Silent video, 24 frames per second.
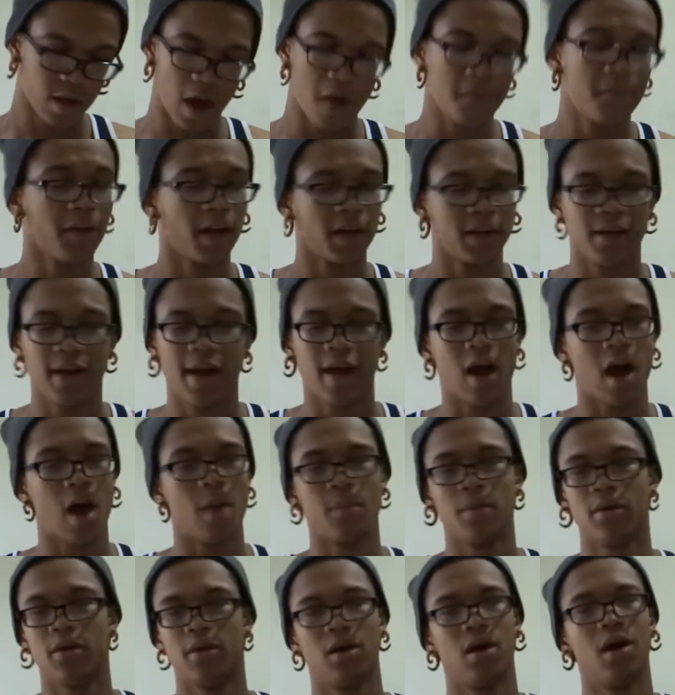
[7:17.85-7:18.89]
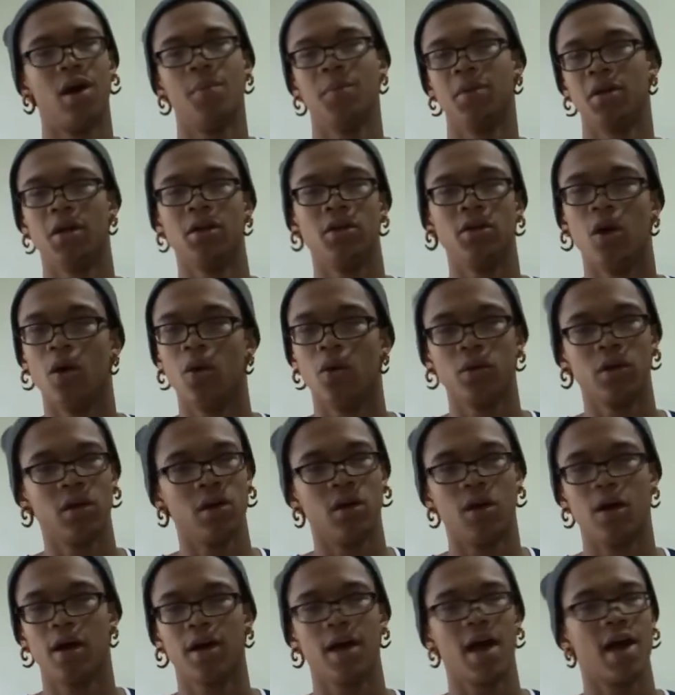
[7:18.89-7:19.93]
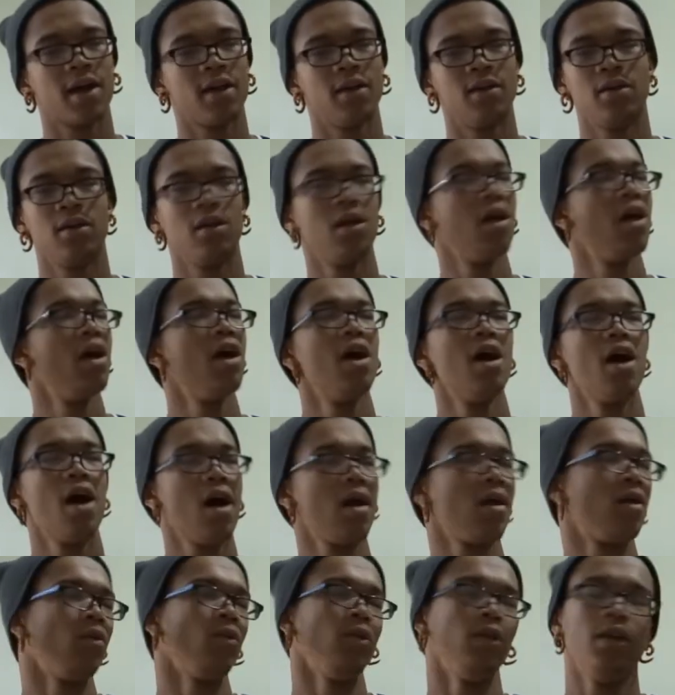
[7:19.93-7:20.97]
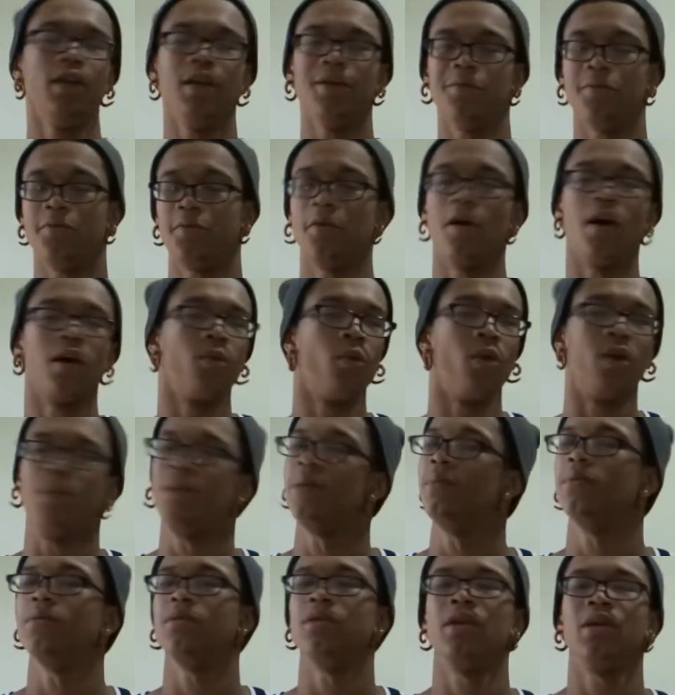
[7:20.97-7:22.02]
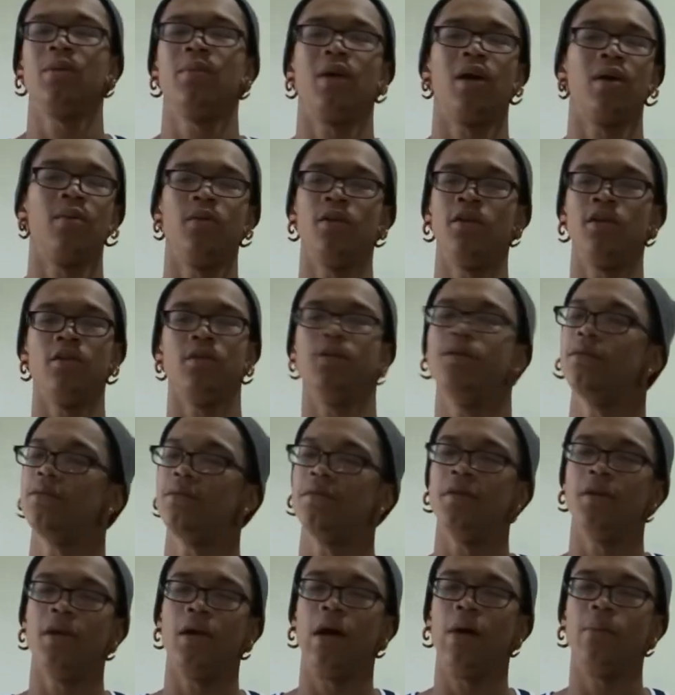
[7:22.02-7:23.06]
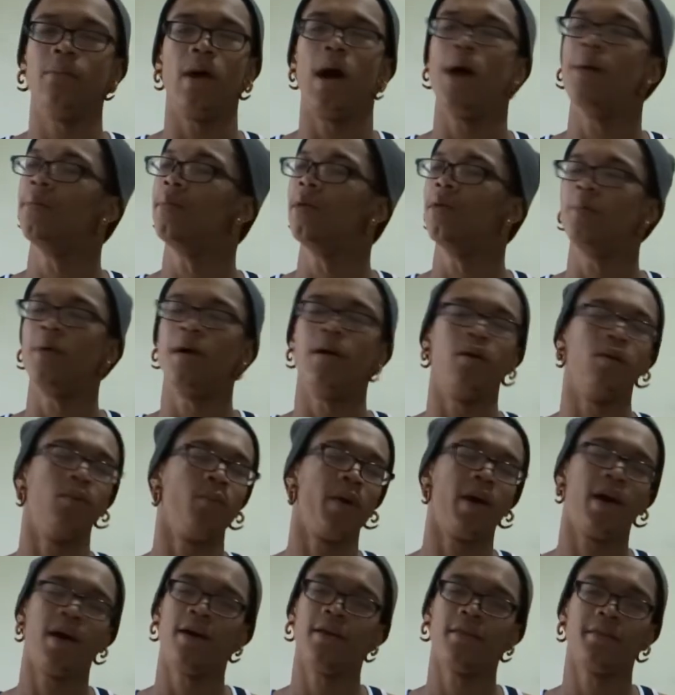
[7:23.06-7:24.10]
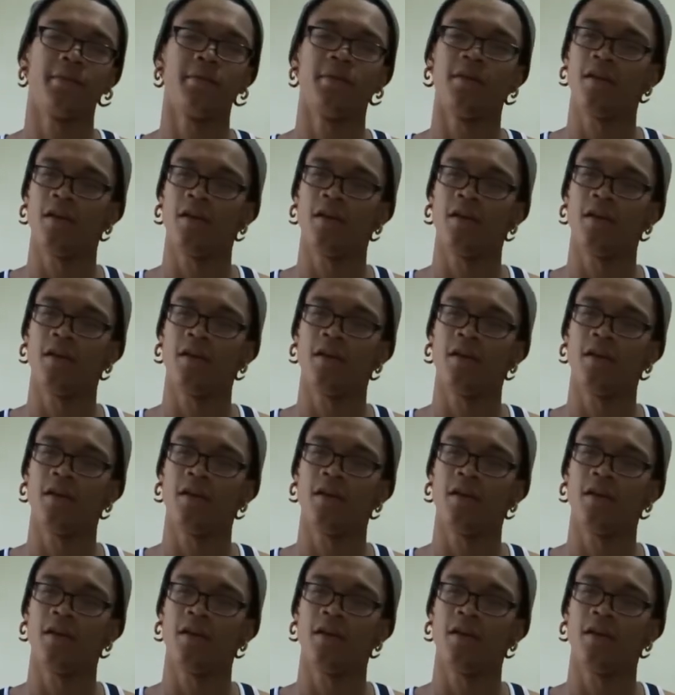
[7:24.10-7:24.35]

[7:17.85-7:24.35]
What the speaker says: I feel like now I'm an adult, you know. I don't really give a fuck what people think about me. You know, I'm on my own path.